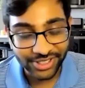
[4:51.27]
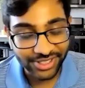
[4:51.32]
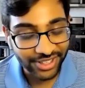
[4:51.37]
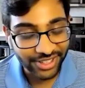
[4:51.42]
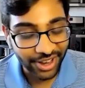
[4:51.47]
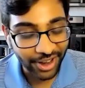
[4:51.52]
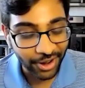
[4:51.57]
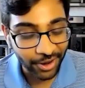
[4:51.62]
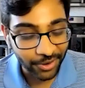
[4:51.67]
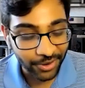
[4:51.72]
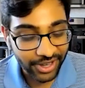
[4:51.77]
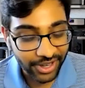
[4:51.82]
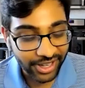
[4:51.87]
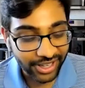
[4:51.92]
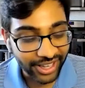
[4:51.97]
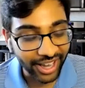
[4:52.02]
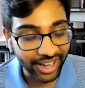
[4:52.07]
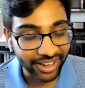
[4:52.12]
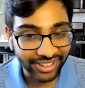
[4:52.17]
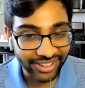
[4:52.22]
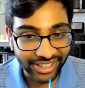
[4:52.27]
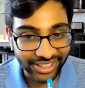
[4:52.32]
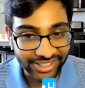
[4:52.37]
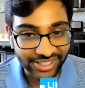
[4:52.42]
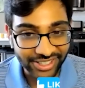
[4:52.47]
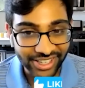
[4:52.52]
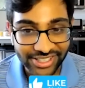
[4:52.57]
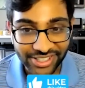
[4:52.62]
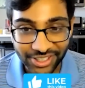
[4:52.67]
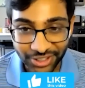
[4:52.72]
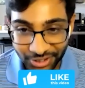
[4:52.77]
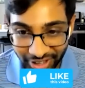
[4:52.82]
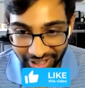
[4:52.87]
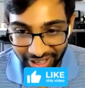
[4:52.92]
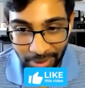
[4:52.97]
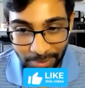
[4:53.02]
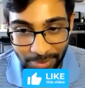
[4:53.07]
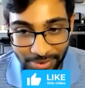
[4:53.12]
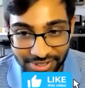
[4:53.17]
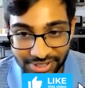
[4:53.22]
So yeah, it's a
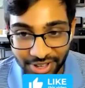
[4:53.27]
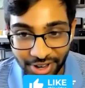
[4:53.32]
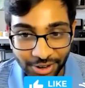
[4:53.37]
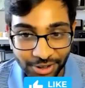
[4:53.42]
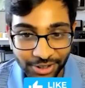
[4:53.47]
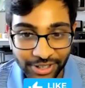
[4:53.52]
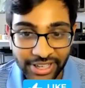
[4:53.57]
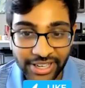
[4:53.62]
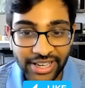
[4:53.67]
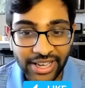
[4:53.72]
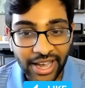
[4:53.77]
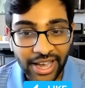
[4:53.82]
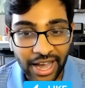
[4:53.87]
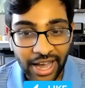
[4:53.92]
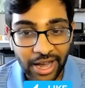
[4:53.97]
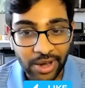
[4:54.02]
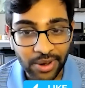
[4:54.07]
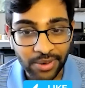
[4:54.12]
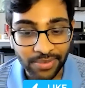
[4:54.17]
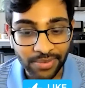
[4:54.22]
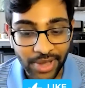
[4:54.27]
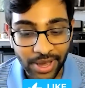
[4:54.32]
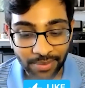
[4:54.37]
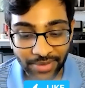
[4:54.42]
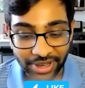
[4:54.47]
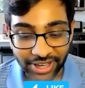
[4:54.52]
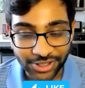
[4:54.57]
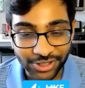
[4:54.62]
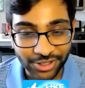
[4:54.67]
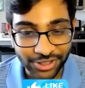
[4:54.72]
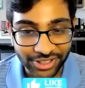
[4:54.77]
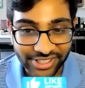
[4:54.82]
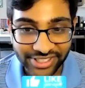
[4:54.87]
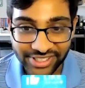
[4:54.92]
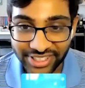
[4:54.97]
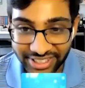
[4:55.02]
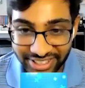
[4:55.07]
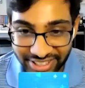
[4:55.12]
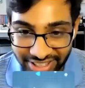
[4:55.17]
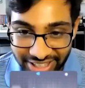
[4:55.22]
great episode. make sure to
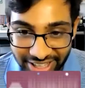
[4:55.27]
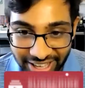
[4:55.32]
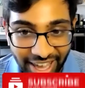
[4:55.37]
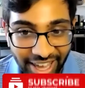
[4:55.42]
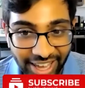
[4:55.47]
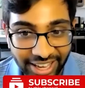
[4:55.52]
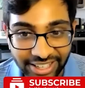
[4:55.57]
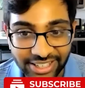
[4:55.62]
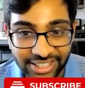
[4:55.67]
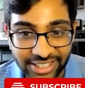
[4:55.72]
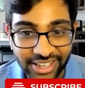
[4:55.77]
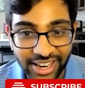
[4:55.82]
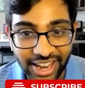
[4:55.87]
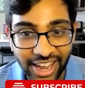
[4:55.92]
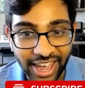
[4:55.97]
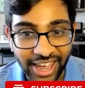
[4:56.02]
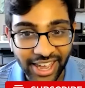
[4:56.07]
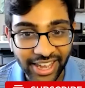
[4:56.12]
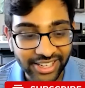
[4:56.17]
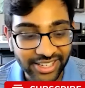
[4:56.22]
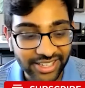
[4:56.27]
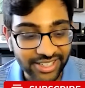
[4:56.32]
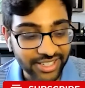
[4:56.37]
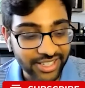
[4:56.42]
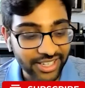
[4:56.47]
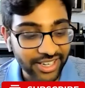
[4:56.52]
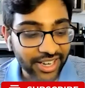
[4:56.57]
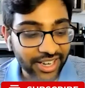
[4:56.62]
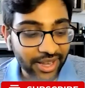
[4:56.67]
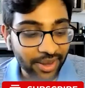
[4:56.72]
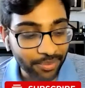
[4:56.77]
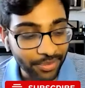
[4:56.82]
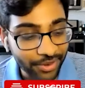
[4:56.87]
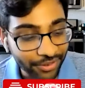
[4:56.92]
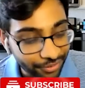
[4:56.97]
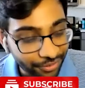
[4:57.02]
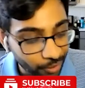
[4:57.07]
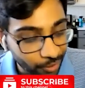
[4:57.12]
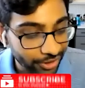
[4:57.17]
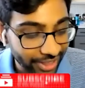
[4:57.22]
stick to the end. And
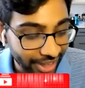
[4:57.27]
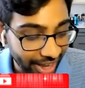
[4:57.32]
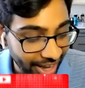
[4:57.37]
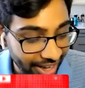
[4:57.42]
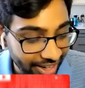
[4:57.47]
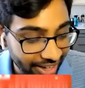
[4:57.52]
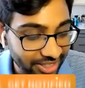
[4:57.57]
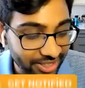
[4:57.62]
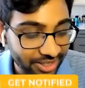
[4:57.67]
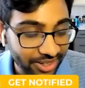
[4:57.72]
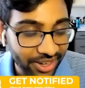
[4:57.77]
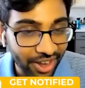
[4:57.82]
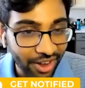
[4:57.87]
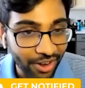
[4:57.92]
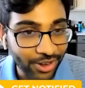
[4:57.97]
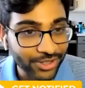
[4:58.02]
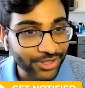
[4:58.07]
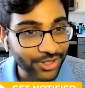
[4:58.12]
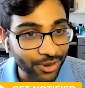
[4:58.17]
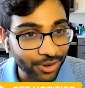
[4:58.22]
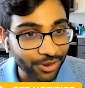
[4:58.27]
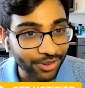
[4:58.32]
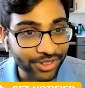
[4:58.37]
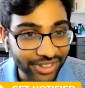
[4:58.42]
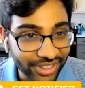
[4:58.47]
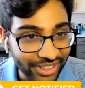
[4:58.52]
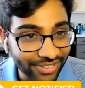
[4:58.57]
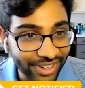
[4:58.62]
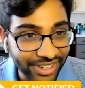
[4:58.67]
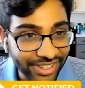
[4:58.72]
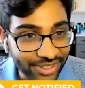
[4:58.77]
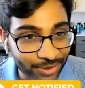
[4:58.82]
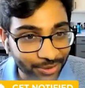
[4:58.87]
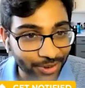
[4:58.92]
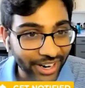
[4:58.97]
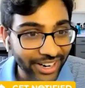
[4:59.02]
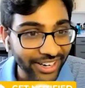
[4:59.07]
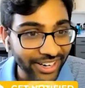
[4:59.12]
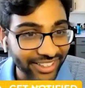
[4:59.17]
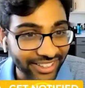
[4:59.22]
before that, also leave us a
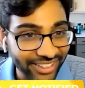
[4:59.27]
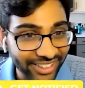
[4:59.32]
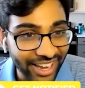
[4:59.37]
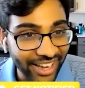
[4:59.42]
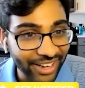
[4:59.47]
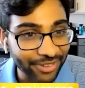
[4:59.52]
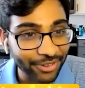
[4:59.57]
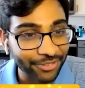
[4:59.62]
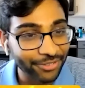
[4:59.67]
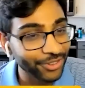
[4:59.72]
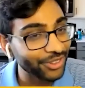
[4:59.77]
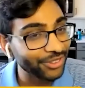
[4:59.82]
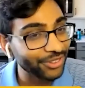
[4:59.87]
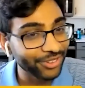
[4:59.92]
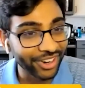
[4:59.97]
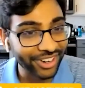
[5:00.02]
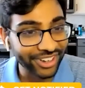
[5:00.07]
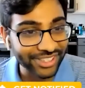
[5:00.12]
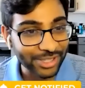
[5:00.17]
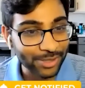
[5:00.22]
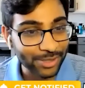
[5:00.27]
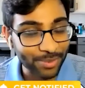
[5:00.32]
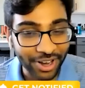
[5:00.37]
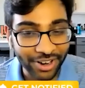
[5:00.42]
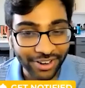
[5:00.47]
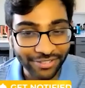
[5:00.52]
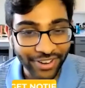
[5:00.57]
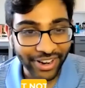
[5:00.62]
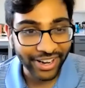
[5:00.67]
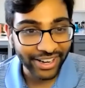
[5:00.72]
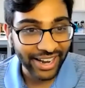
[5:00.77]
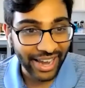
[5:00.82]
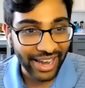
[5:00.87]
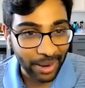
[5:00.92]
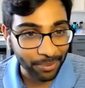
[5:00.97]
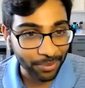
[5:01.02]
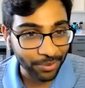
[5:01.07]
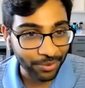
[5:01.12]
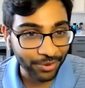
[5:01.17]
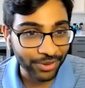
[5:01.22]
rating and review on Spotify and
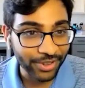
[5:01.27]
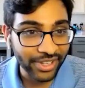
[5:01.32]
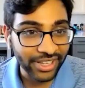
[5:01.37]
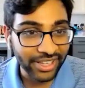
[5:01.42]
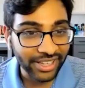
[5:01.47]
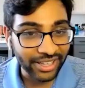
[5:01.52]
Apple.